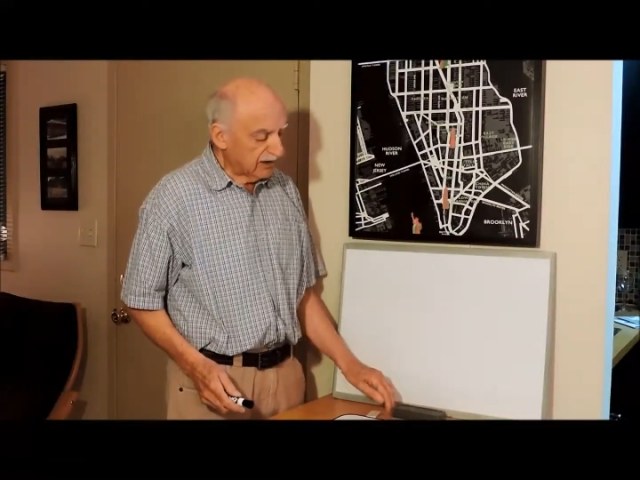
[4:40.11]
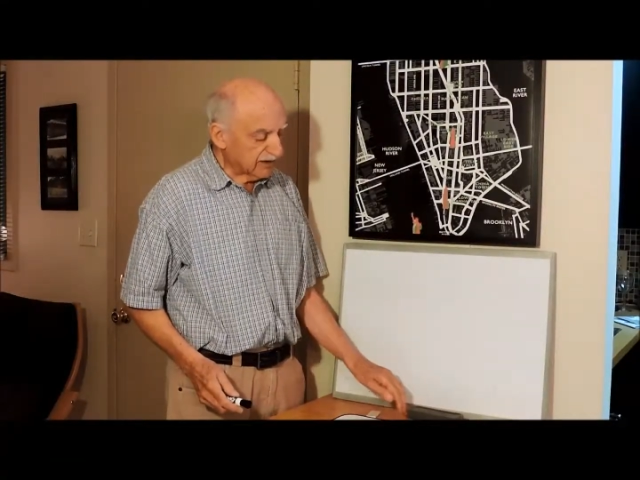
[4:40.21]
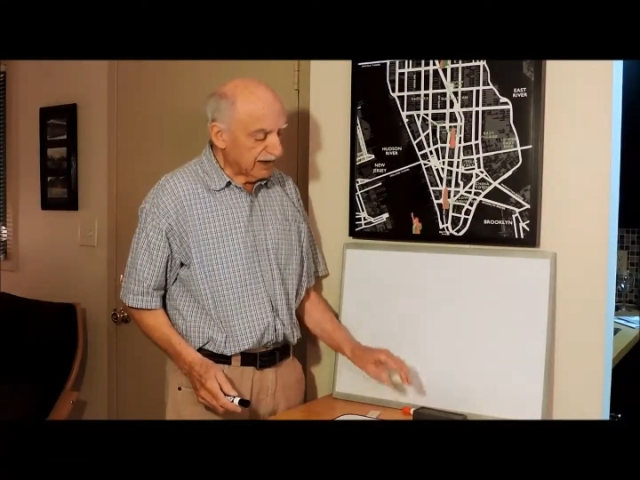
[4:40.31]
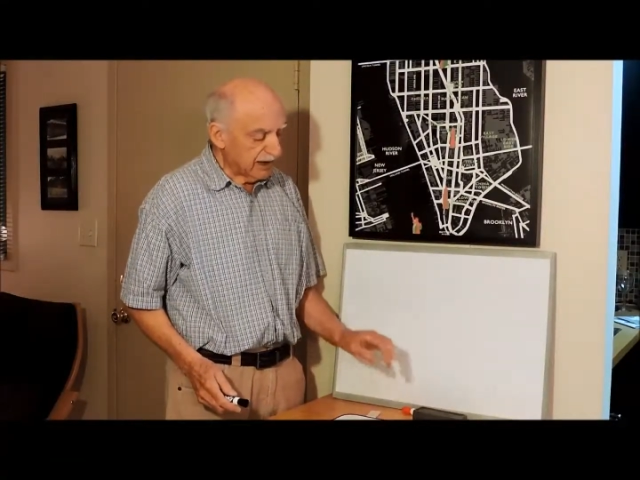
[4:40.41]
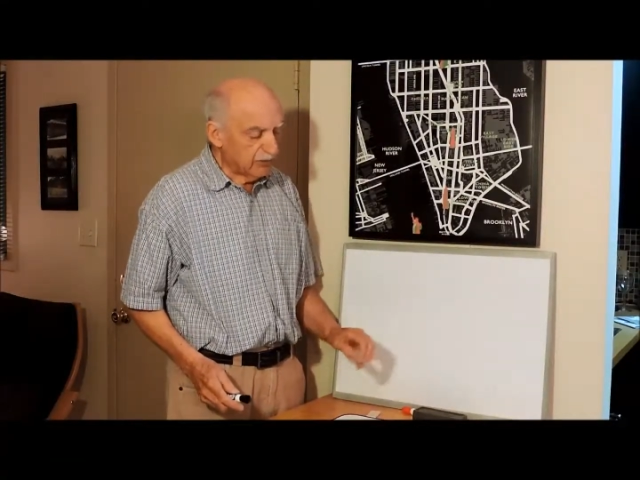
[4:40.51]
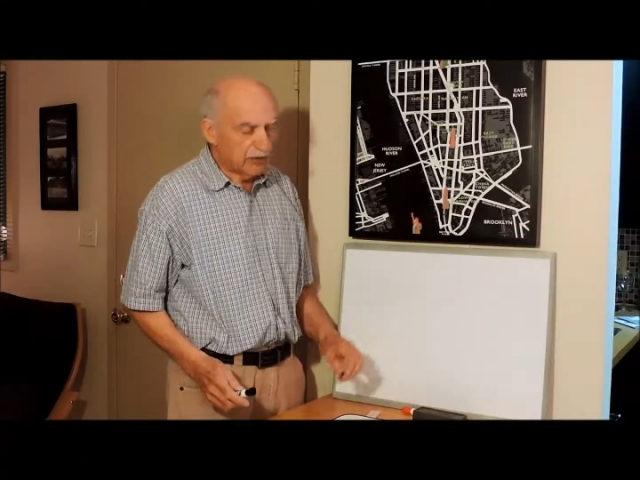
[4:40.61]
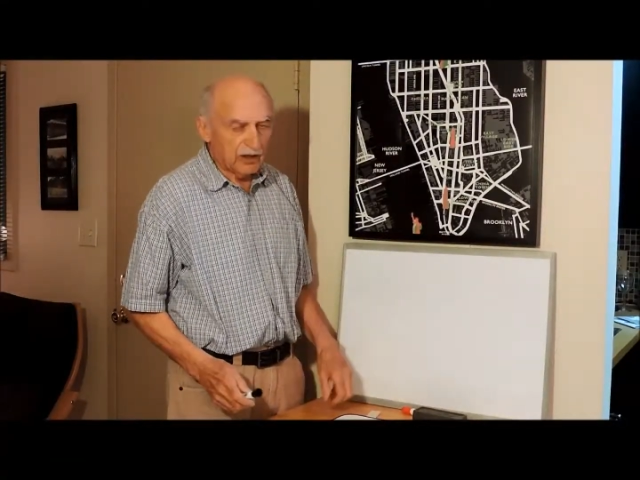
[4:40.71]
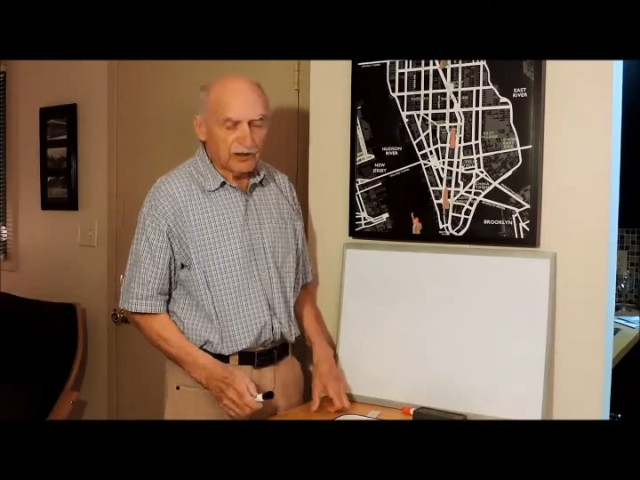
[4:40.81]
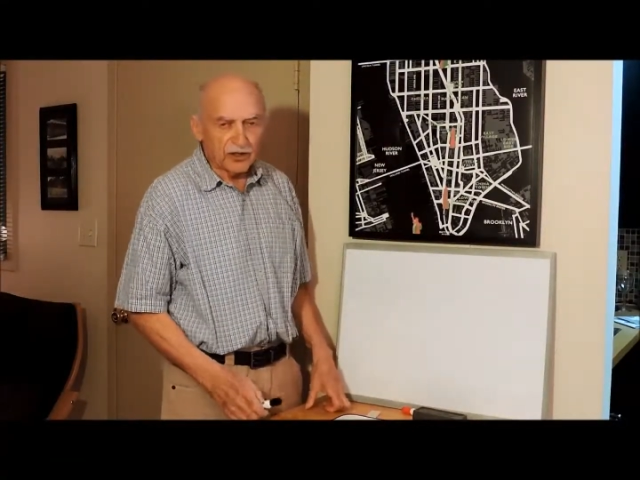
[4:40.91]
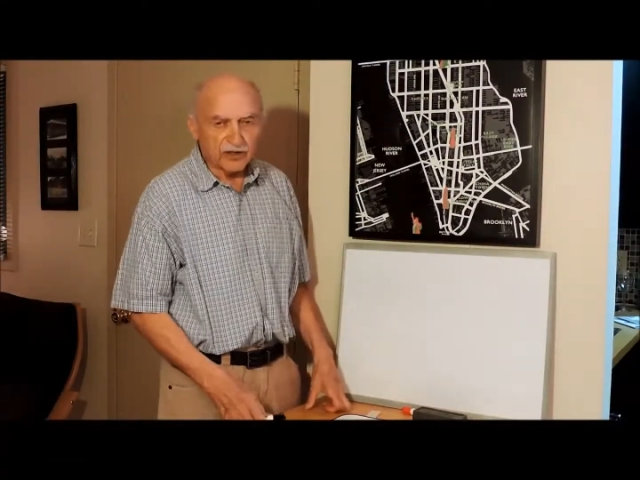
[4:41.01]
a table
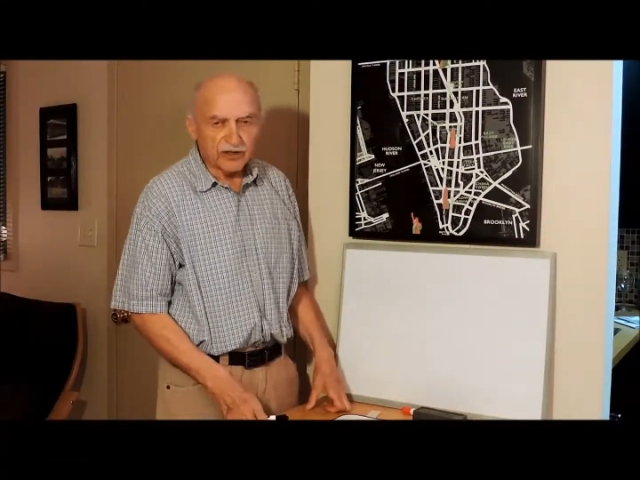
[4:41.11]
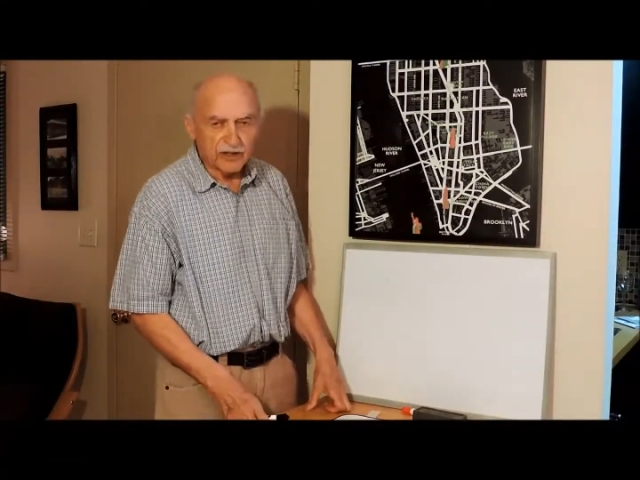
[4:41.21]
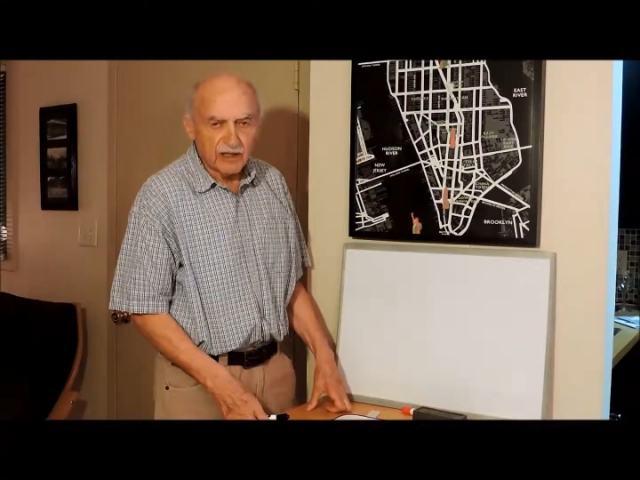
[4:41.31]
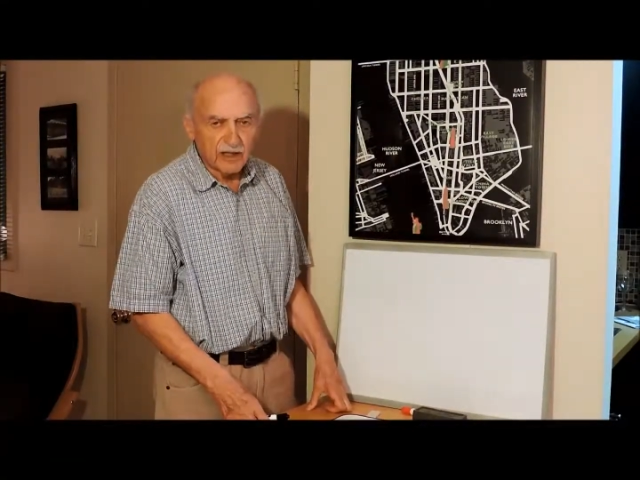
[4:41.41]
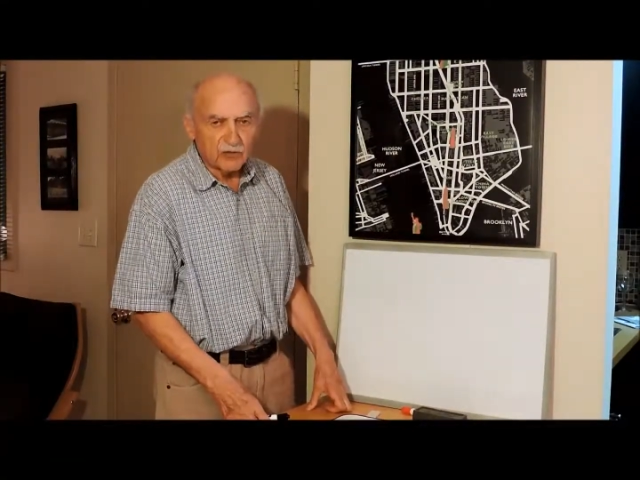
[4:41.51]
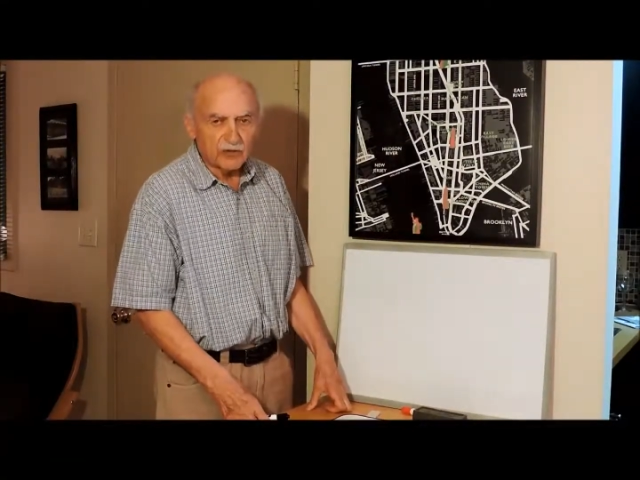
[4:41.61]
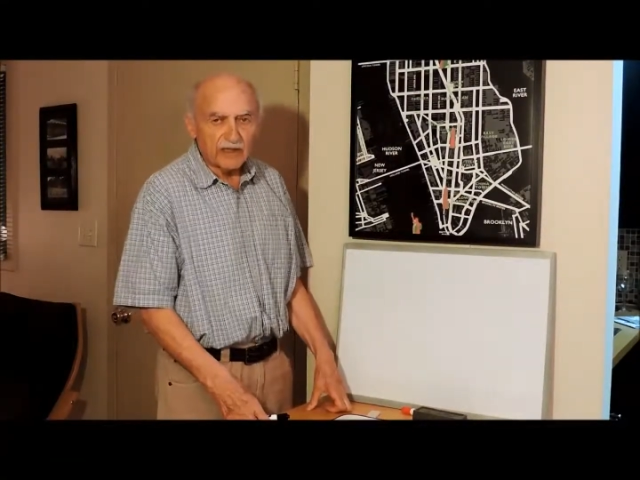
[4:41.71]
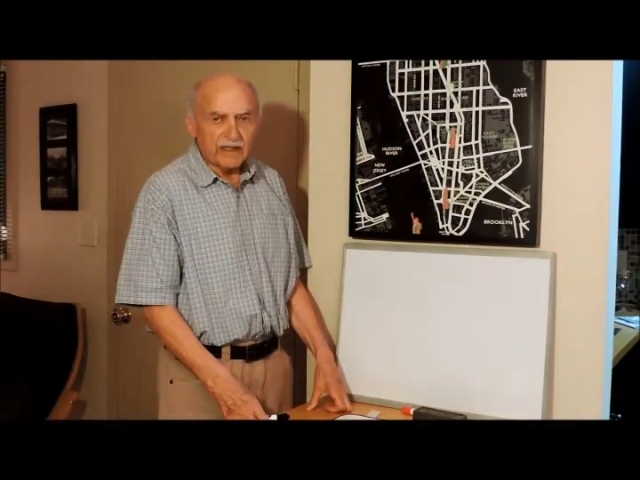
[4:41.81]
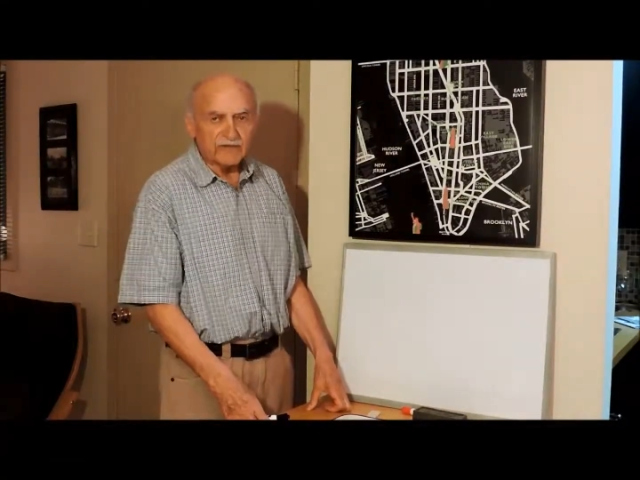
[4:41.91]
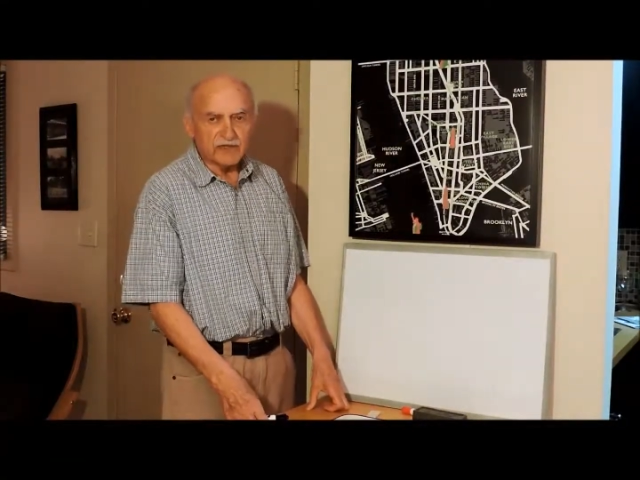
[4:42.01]
on Earth would
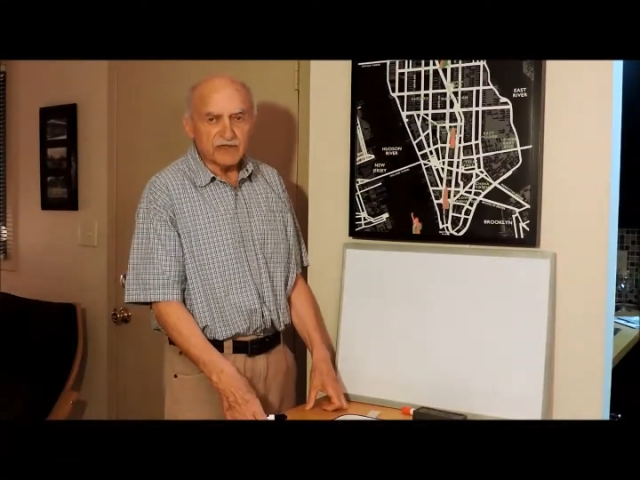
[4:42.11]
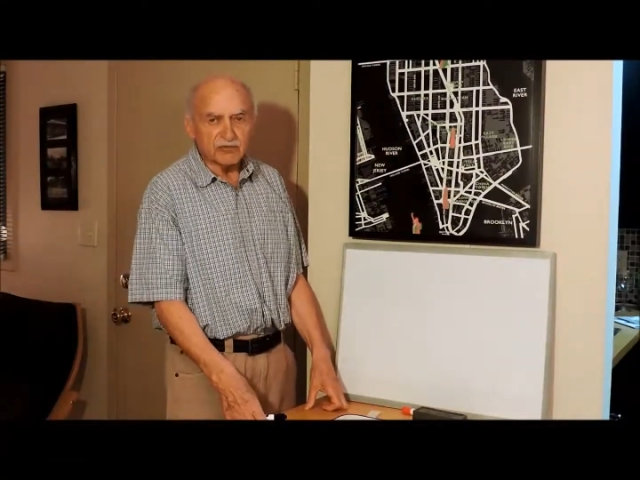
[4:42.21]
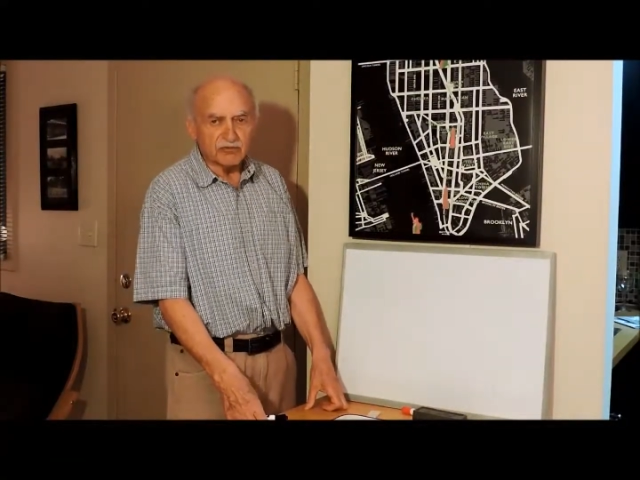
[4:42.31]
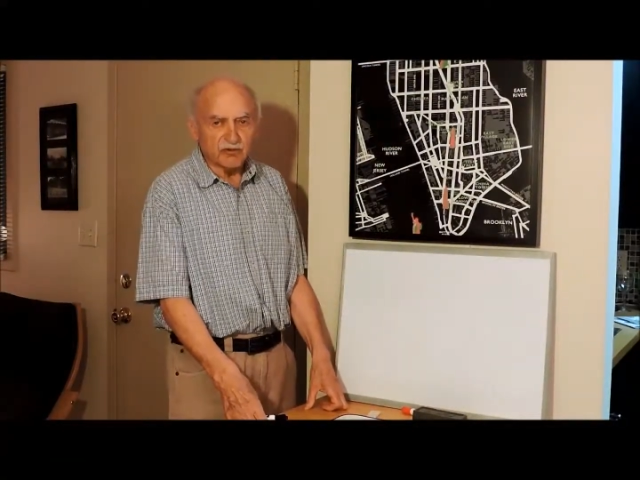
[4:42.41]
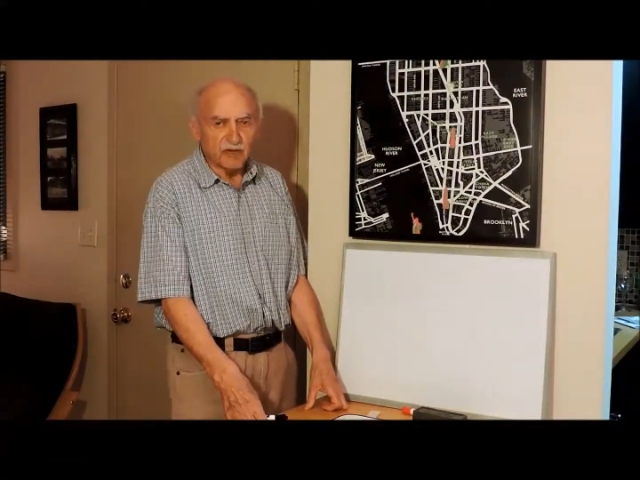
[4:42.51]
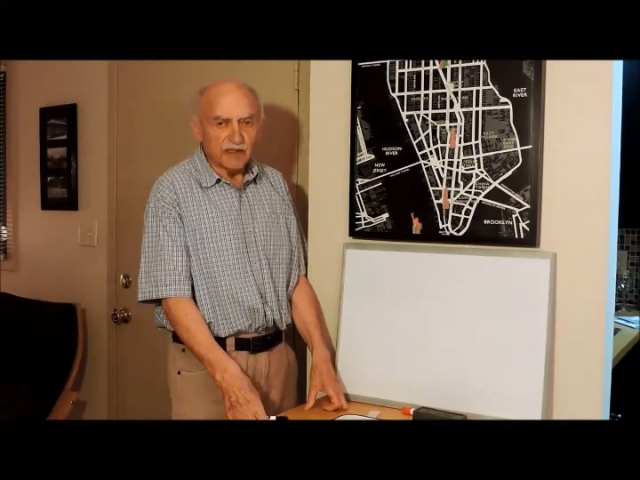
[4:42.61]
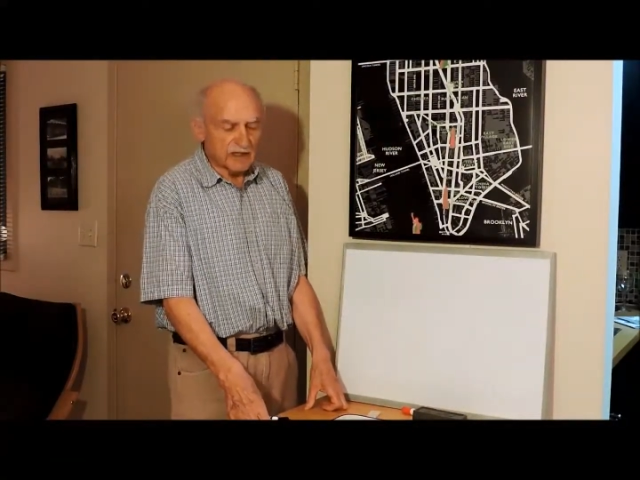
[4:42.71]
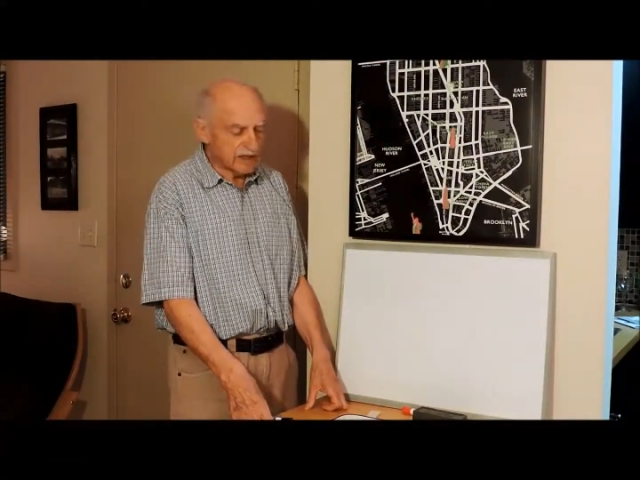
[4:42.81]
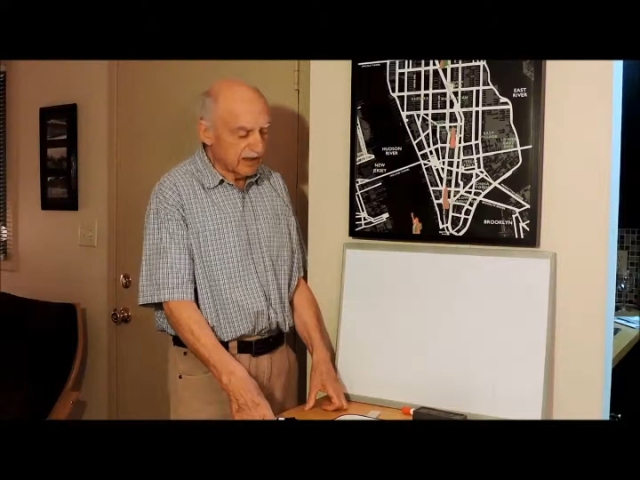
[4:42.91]
require the